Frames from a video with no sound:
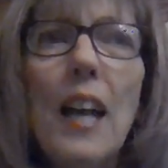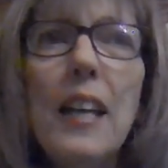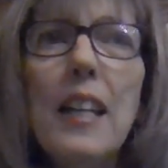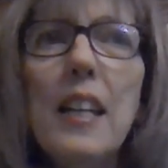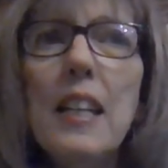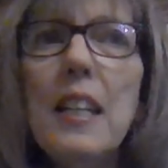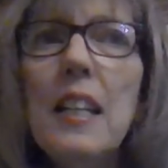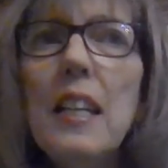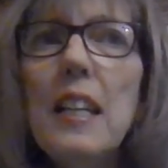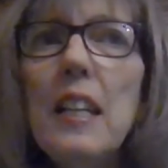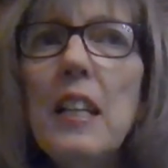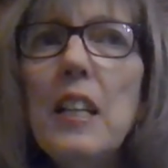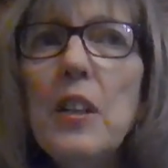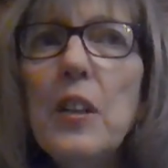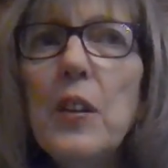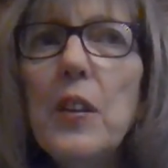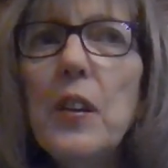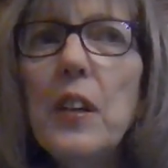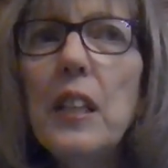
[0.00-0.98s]
I can
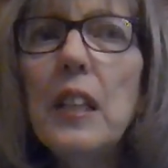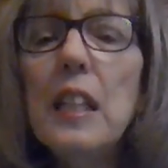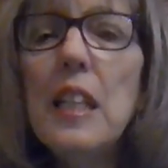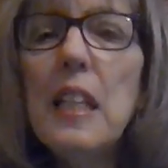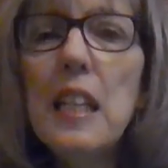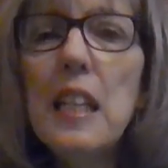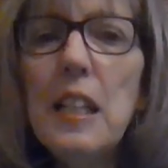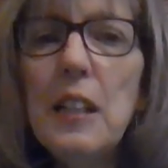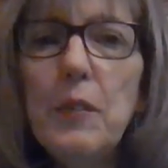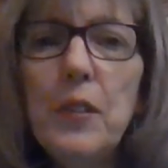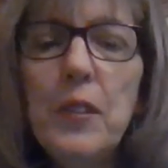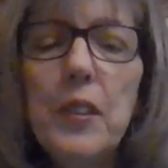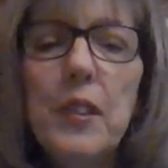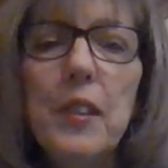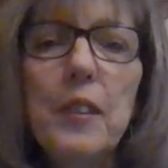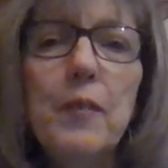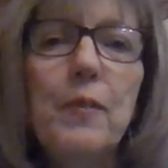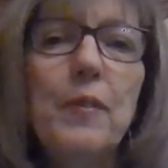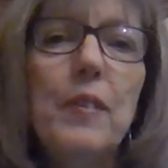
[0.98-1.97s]
hear the
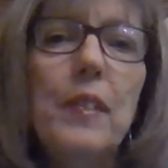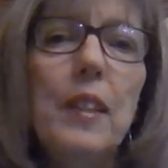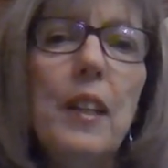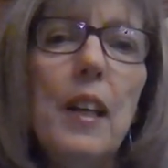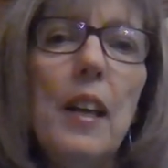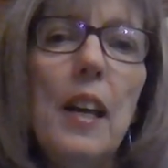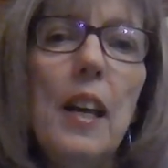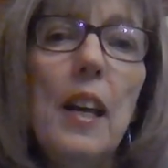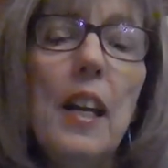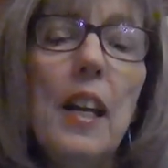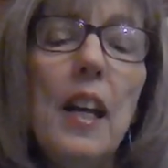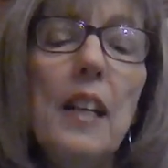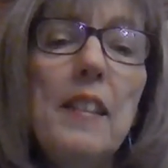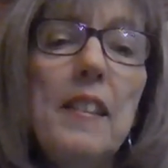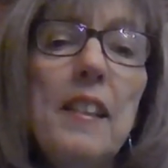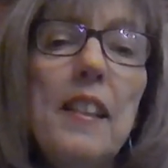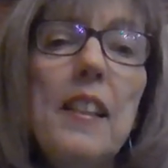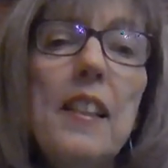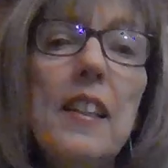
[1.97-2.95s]
leaves and
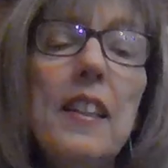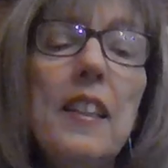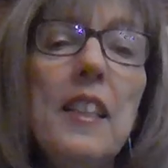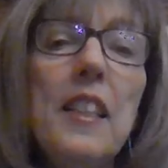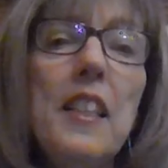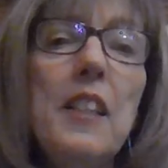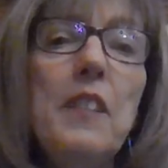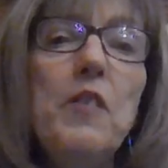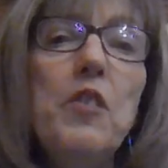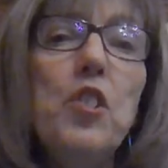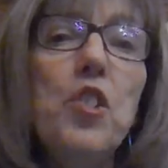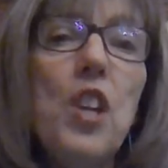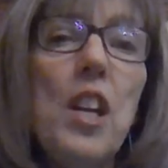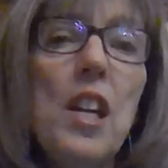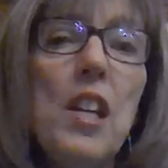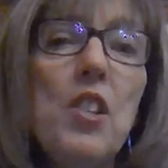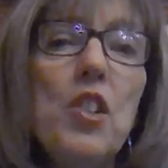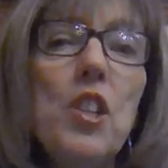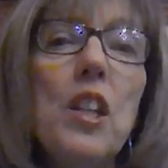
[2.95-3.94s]
I see the leaves
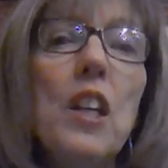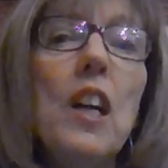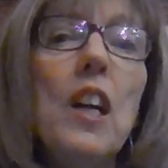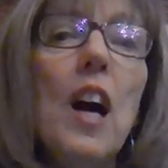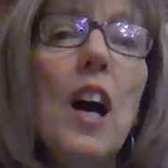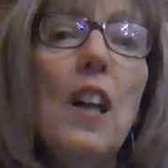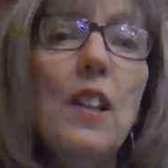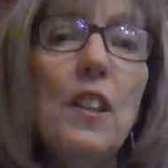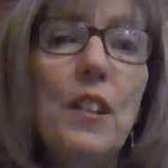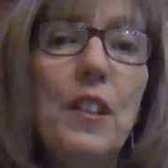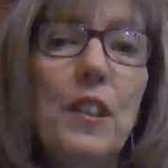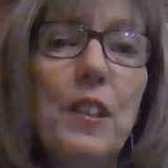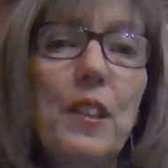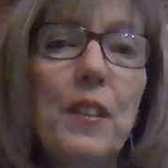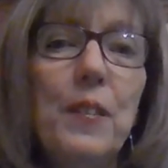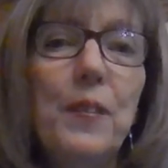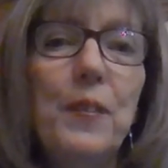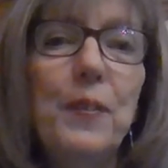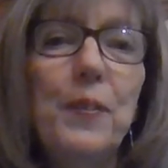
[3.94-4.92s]
changing color.